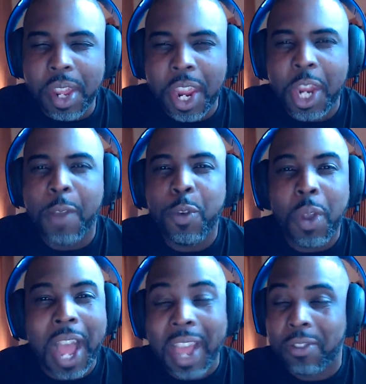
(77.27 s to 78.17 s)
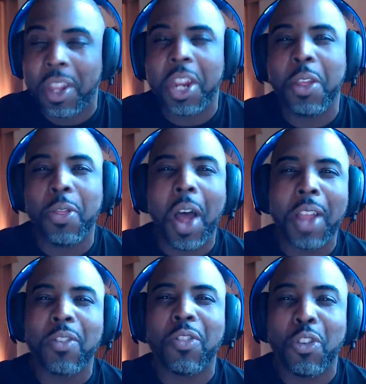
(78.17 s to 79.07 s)
any of you guys had any
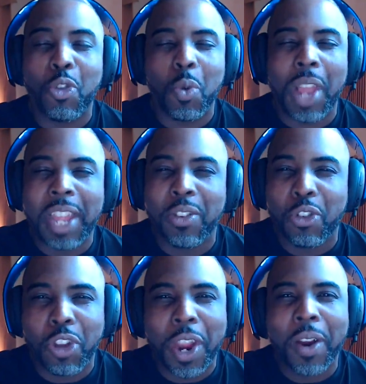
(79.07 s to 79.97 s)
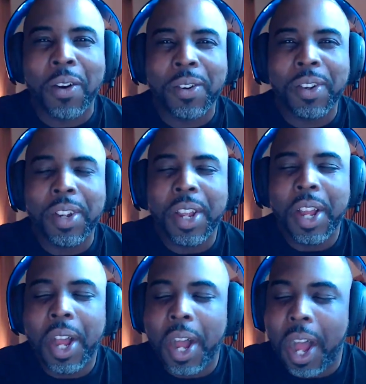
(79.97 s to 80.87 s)
thoughts that you would like to share.
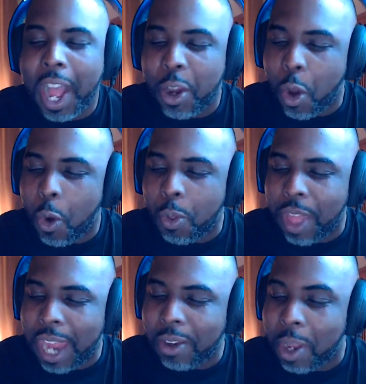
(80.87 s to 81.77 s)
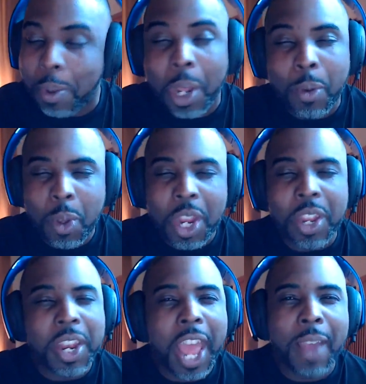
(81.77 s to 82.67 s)
I know that WWE
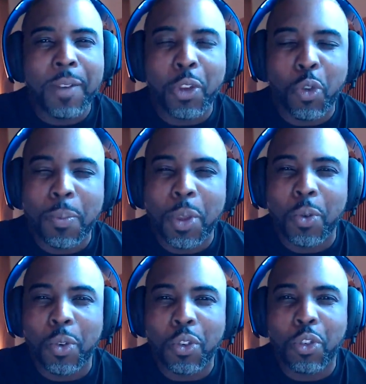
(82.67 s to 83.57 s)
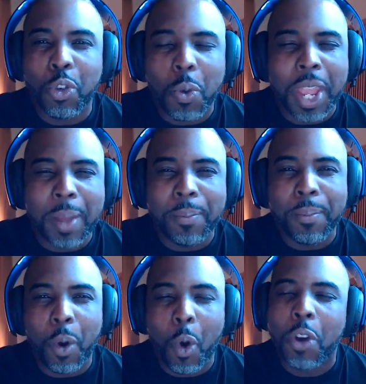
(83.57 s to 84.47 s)
did have a tribute to
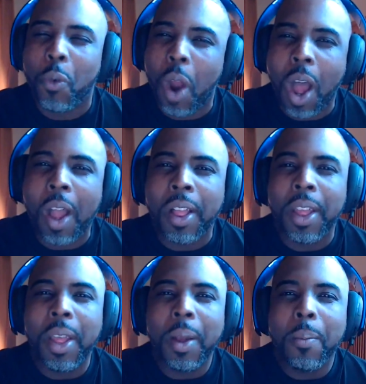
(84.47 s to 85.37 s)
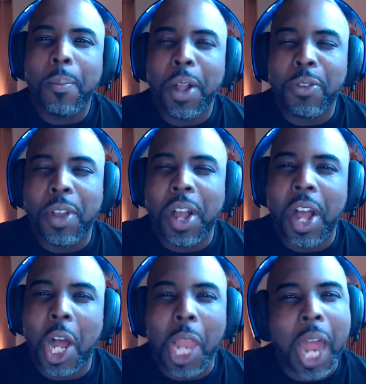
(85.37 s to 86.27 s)
him on Raw, but
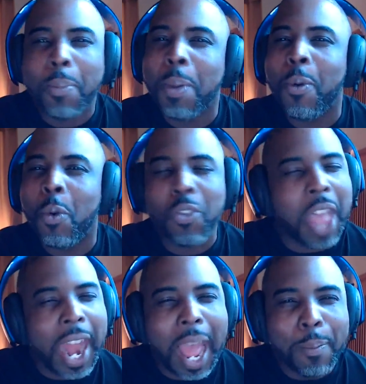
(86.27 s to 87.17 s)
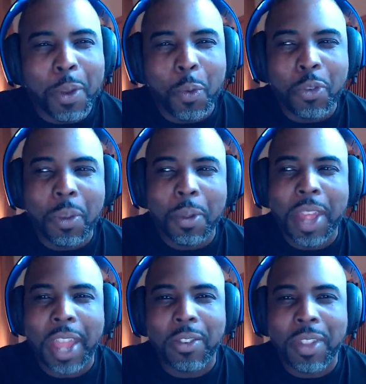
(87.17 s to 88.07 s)
a lot of people was not happy with some of
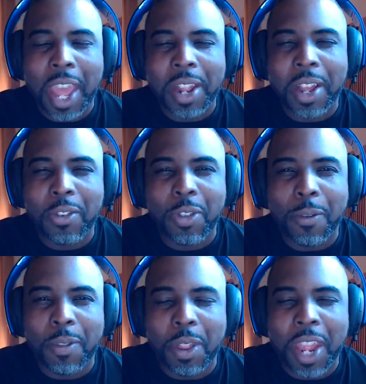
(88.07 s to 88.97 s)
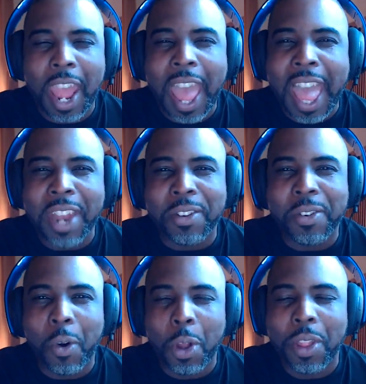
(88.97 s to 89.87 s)
that stuff that they had
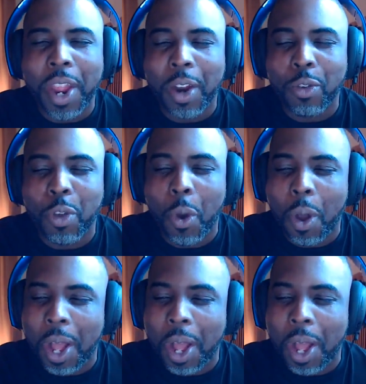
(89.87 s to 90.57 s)
on there. So